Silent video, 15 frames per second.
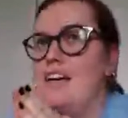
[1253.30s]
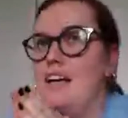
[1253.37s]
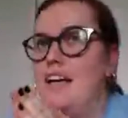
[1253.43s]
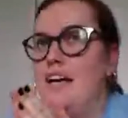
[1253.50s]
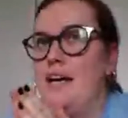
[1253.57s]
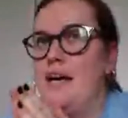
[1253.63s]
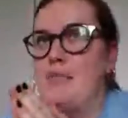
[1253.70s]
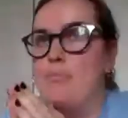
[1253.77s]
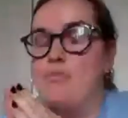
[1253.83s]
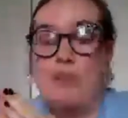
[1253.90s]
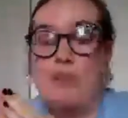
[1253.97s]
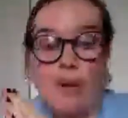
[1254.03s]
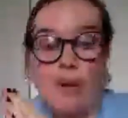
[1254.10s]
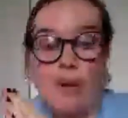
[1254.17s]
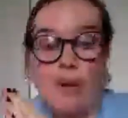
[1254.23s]

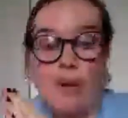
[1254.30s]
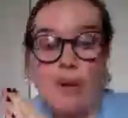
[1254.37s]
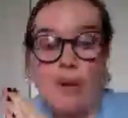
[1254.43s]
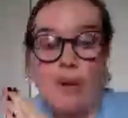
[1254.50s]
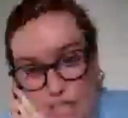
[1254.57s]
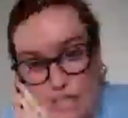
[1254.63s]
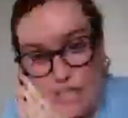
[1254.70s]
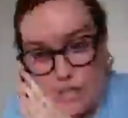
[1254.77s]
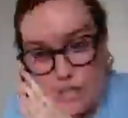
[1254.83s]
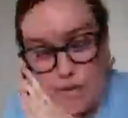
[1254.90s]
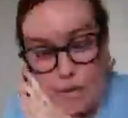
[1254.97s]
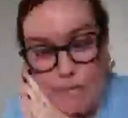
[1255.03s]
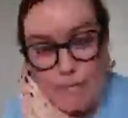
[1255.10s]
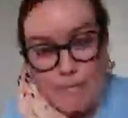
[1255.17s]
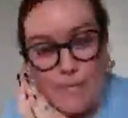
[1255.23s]
from different teachers
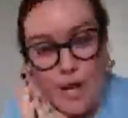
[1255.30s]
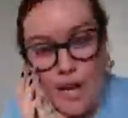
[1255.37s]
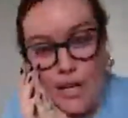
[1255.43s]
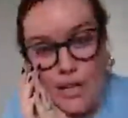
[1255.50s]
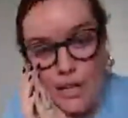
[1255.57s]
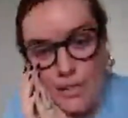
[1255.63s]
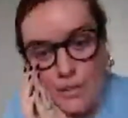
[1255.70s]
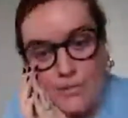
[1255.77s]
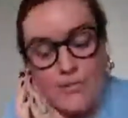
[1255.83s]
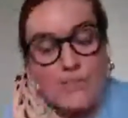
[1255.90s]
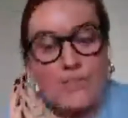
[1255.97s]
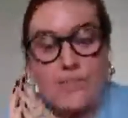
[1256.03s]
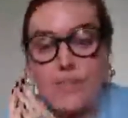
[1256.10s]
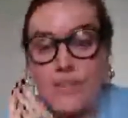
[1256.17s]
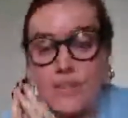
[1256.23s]
from all
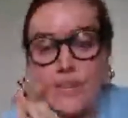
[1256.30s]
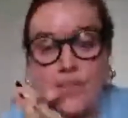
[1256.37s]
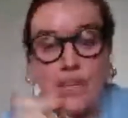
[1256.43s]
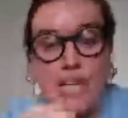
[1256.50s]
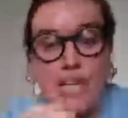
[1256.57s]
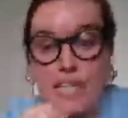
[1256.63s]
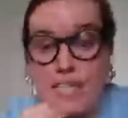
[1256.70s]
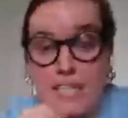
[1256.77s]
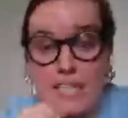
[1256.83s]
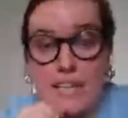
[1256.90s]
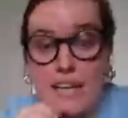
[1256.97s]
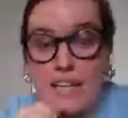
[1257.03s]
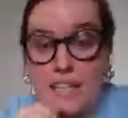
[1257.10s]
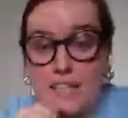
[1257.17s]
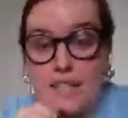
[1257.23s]
of the
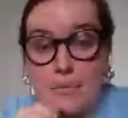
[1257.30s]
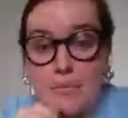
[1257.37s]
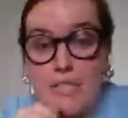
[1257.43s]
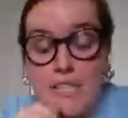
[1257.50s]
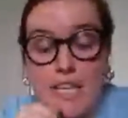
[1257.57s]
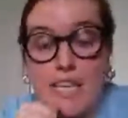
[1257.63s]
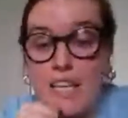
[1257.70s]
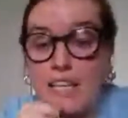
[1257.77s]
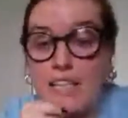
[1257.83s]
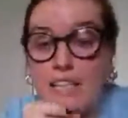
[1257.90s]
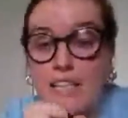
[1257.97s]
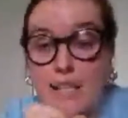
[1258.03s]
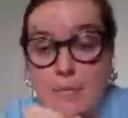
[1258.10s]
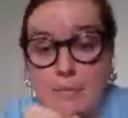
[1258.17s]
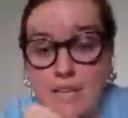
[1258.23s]
casitas. Some sing,
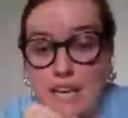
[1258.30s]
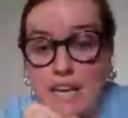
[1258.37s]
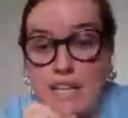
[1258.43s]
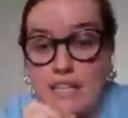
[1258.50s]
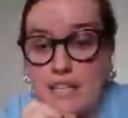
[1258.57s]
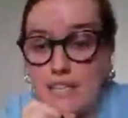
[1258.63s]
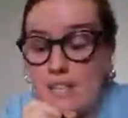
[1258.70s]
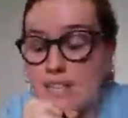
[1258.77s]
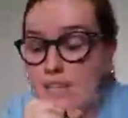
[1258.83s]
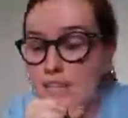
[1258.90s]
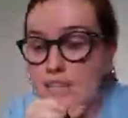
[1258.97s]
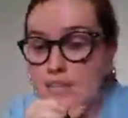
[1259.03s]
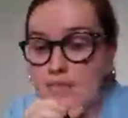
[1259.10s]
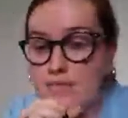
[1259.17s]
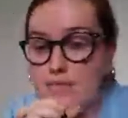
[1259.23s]
some dance,
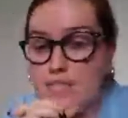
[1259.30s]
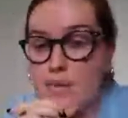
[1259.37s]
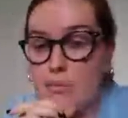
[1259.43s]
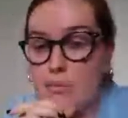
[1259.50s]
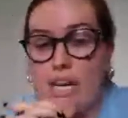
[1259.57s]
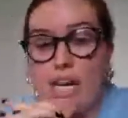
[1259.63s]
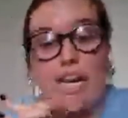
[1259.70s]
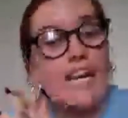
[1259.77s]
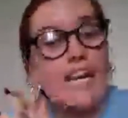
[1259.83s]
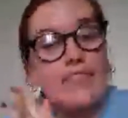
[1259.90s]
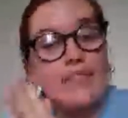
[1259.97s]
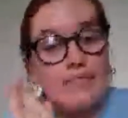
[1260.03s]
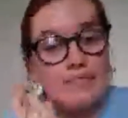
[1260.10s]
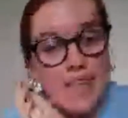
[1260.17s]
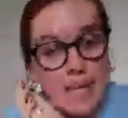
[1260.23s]
some read,
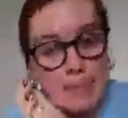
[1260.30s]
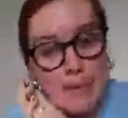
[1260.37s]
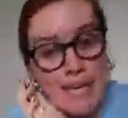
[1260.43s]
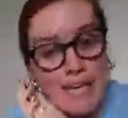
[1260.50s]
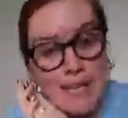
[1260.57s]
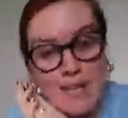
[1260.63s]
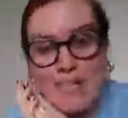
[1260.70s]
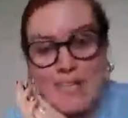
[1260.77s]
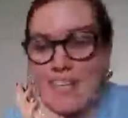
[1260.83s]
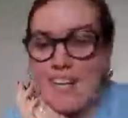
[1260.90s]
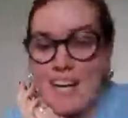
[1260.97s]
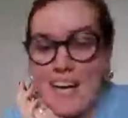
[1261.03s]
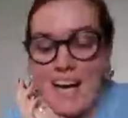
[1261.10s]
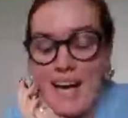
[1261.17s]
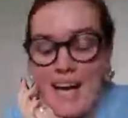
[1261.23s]
like me.
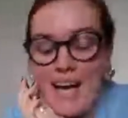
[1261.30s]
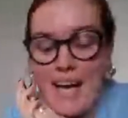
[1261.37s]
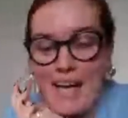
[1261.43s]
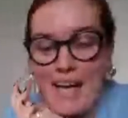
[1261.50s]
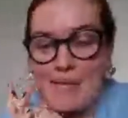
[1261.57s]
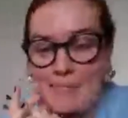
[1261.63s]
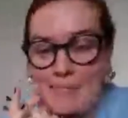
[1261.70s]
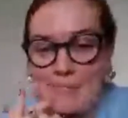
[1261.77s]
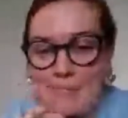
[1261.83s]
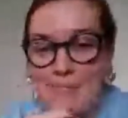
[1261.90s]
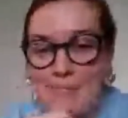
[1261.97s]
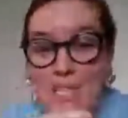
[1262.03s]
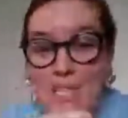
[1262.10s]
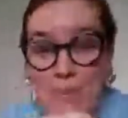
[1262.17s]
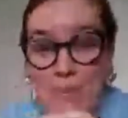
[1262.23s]

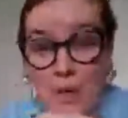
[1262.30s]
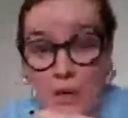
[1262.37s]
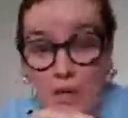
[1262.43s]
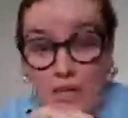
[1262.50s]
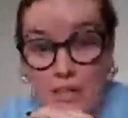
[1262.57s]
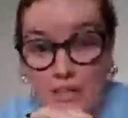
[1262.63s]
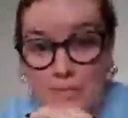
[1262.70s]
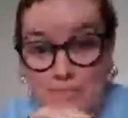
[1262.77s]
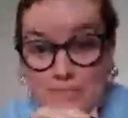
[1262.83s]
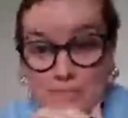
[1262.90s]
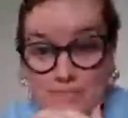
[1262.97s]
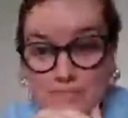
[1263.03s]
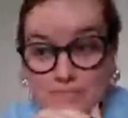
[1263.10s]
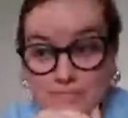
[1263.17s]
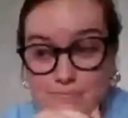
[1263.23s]
Some cook,
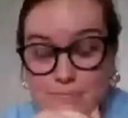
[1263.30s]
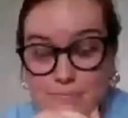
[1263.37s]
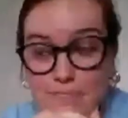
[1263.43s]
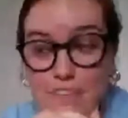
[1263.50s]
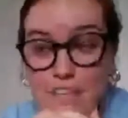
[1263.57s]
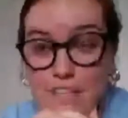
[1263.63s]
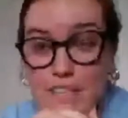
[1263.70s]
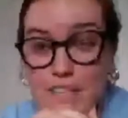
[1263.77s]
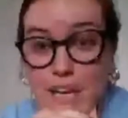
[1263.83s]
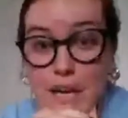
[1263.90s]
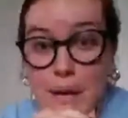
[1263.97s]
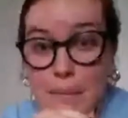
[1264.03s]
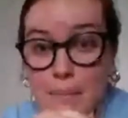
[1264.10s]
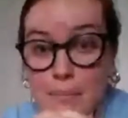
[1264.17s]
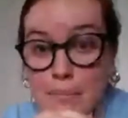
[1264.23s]

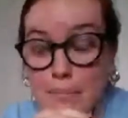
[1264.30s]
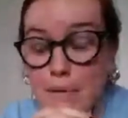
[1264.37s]
some